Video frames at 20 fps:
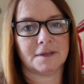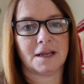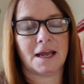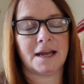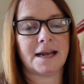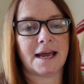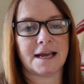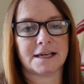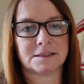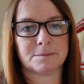
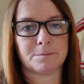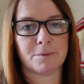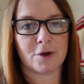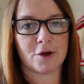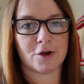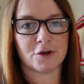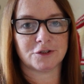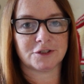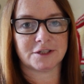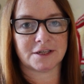an
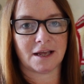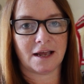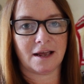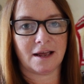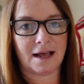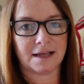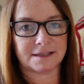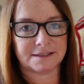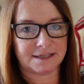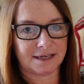expert
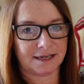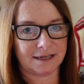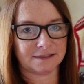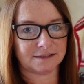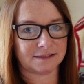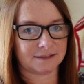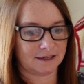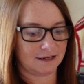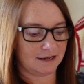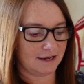at
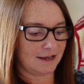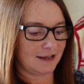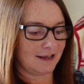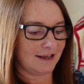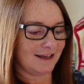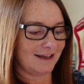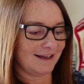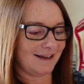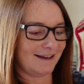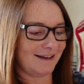it,
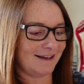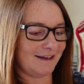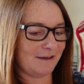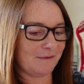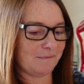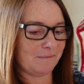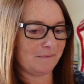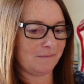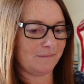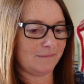
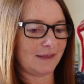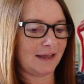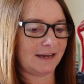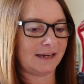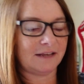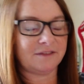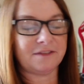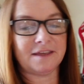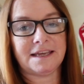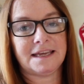and
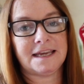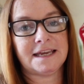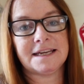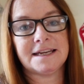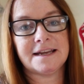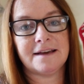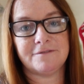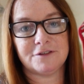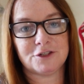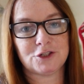I think you can
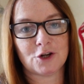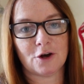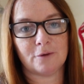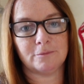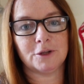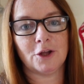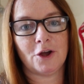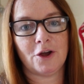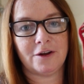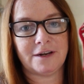never stop
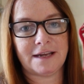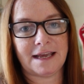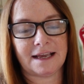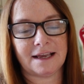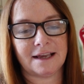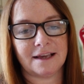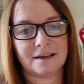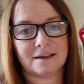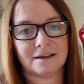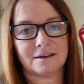
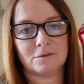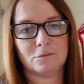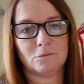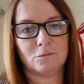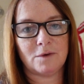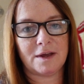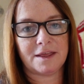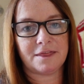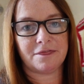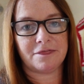learning
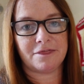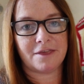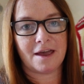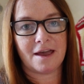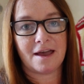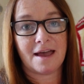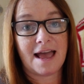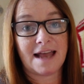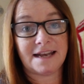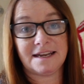with
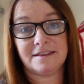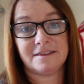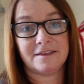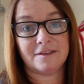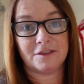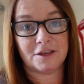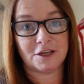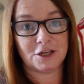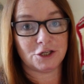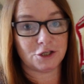
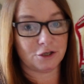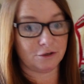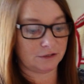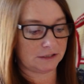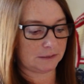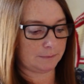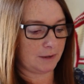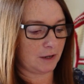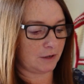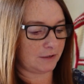anything that you do,
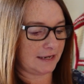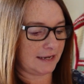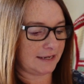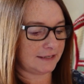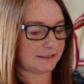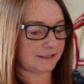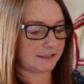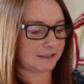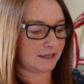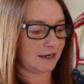to be
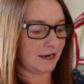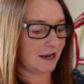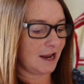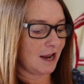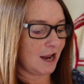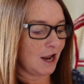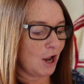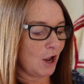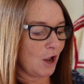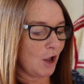honest.
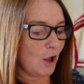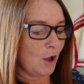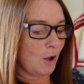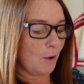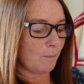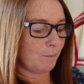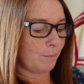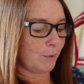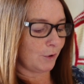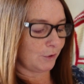
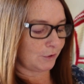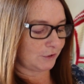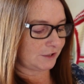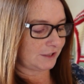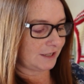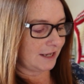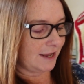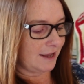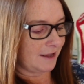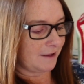
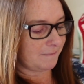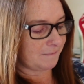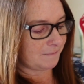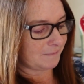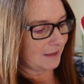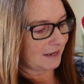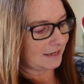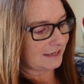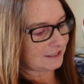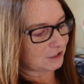But
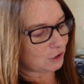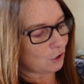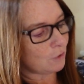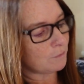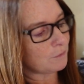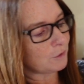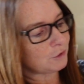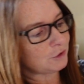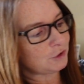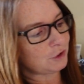and it's
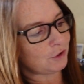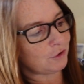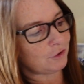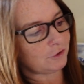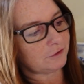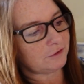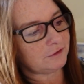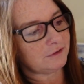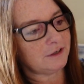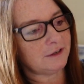come
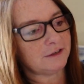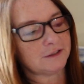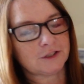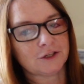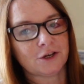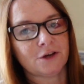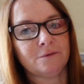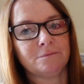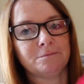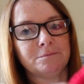undone at
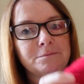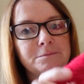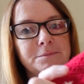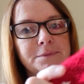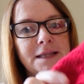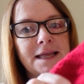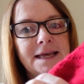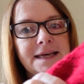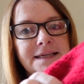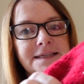certain
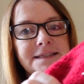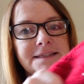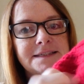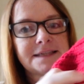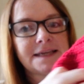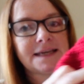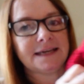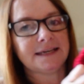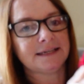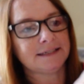
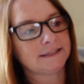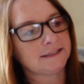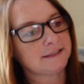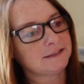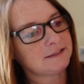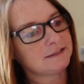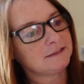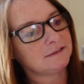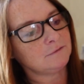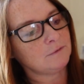
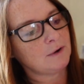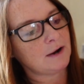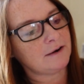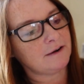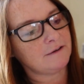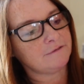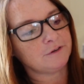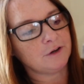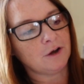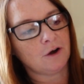places where
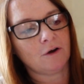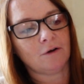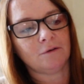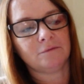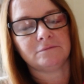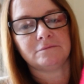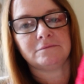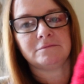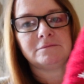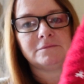I've not,
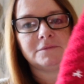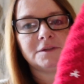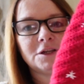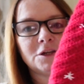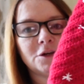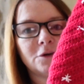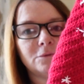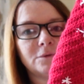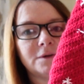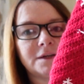you
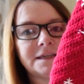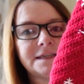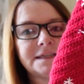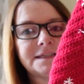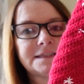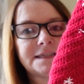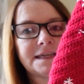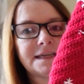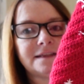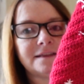know, can you
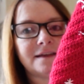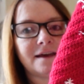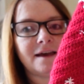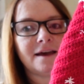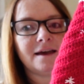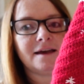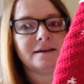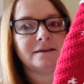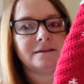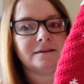see
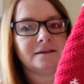there?